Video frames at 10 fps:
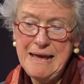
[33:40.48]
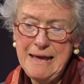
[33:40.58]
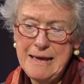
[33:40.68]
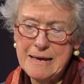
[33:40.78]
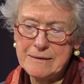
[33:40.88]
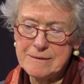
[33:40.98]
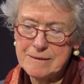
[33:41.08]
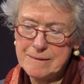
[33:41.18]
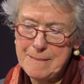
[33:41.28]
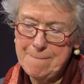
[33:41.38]
And
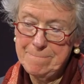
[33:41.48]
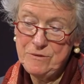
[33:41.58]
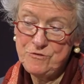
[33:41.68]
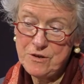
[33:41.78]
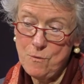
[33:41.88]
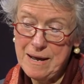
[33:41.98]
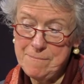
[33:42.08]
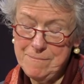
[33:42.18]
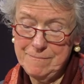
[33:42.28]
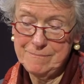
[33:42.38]
so I
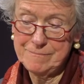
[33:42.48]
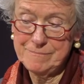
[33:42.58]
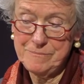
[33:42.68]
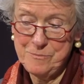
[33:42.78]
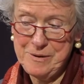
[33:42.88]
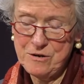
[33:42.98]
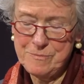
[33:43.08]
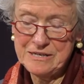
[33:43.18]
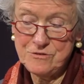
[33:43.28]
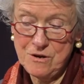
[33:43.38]
prepared
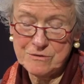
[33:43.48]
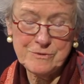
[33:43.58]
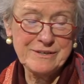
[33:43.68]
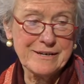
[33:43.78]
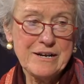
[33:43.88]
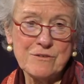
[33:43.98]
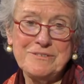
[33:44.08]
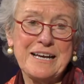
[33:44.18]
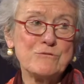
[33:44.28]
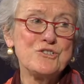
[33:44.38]
my talk really
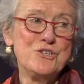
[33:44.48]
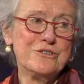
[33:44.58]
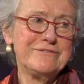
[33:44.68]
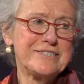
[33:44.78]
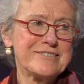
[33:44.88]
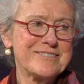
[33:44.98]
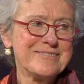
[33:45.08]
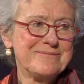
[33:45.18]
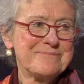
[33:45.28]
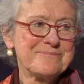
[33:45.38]
carefully. I was nervous.
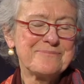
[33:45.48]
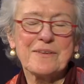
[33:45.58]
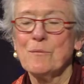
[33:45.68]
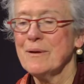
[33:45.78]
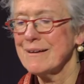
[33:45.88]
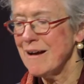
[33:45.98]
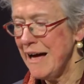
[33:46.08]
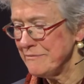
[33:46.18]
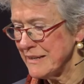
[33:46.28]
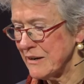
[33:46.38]
Well, I
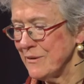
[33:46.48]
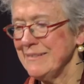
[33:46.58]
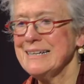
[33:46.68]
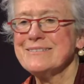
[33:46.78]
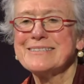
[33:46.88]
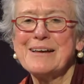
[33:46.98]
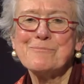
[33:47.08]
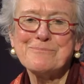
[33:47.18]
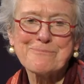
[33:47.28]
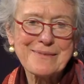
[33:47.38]
got there and they said,
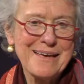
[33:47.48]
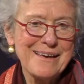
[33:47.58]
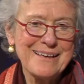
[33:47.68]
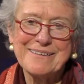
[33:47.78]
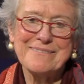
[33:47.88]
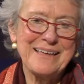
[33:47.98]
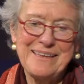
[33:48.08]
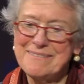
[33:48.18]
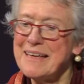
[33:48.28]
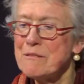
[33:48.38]

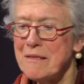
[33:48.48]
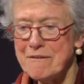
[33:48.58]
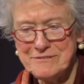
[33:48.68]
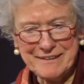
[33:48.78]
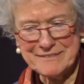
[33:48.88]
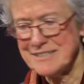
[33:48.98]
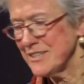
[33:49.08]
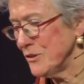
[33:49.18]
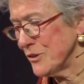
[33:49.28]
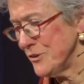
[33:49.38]
they loved it. They said,
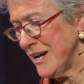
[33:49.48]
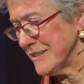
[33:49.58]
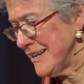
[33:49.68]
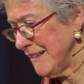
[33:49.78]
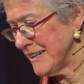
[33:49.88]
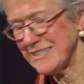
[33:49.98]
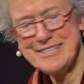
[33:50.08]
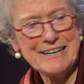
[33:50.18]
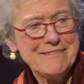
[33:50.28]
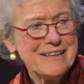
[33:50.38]
look, you're not telling us
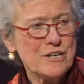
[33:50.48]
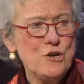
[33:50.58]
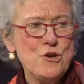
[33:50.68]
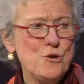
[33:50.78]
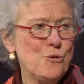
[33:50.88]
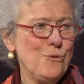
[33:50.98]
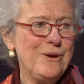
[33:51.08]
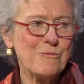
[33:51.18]
anything new.